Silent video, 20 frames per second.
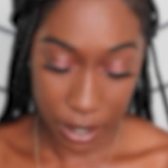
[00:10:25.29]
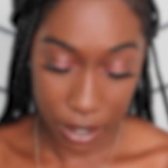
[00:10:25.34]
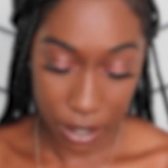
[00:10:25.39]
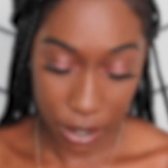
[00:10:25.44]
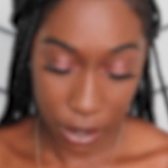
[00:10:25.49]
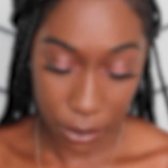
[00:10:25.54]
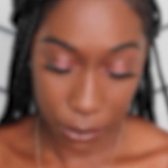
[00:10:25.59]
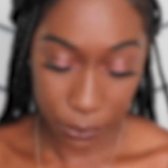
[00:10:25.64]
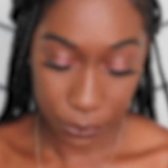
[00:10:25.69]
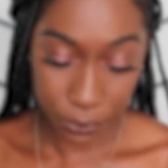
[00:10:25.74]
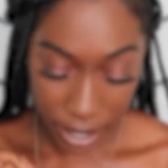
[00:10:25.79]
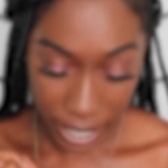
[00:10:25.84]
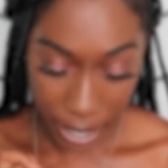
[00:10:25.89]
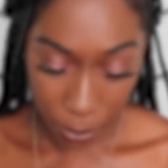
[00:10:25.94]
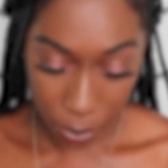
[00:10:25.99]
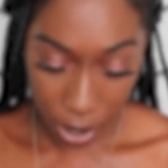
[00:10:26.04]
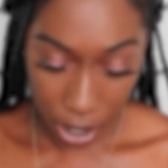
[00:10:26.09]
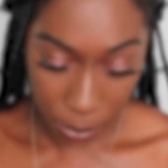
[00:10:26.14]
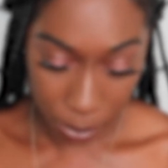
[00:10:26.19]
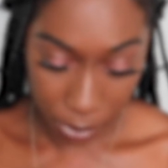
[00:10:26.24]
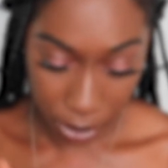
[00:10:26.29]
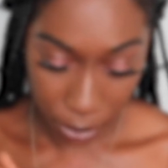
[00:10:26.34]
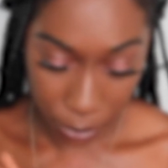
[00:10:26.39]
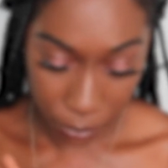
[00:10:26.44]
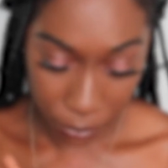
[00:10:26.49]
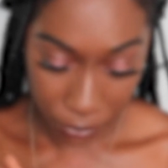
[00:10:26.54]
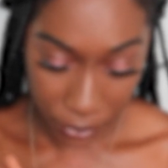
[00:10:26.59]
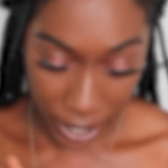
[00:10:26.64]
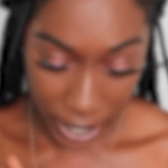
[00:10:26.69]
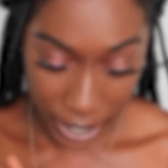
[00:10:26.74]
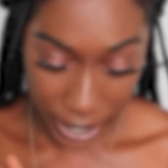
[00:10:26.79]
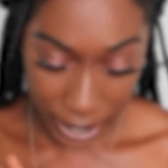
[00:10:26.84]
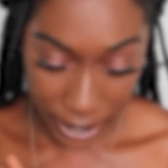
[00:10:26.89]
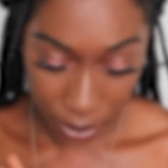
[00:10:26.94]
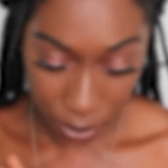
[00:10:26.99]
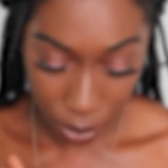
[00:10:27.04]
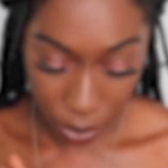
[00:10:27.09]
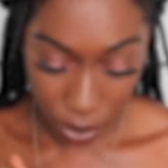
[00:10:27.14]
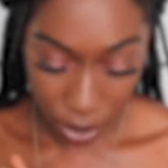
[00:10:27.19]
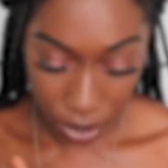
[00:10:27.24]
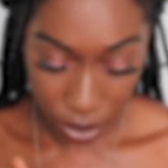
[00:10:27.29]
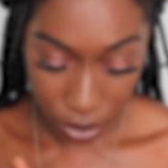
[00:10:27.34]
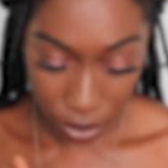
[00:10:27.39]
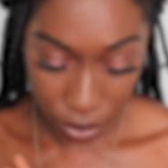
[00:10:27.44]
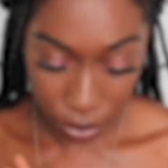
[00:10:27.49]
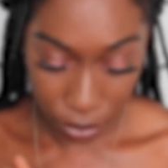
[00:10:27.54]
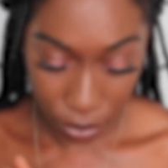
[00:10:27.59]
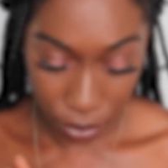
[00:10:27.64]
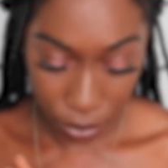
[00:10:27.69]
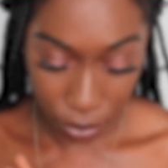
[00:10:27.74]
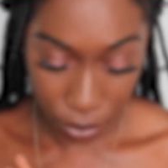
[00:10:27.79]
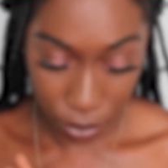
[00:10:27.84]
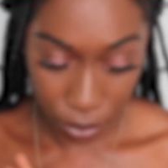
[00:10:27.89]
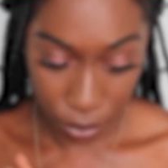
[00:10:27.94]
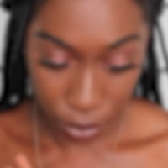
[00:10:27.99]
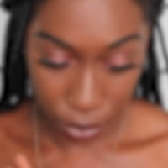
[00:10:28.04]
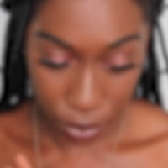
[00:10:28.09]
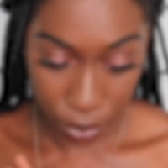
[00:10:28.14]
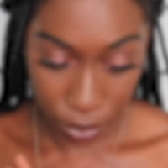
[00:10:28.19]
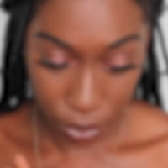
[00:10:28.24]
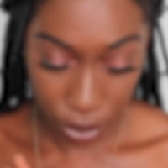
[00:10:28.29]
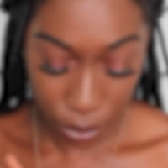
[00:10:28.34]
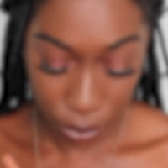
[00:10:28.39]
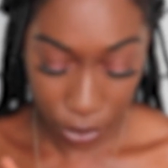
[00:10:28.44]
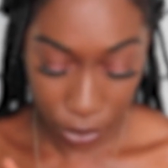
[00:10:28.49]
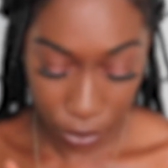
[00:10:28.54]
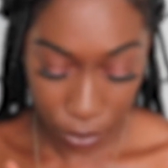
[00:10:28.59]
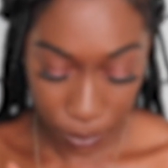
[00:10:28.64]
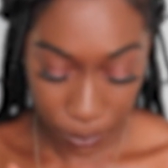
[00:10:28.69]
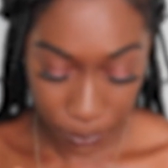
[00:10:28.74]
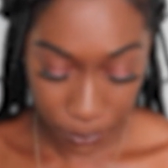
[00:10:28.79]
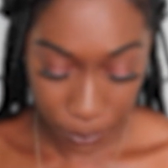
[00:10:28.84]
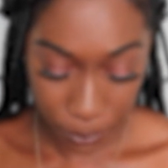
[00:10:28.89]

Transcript: so that will upload fine onto YouTube.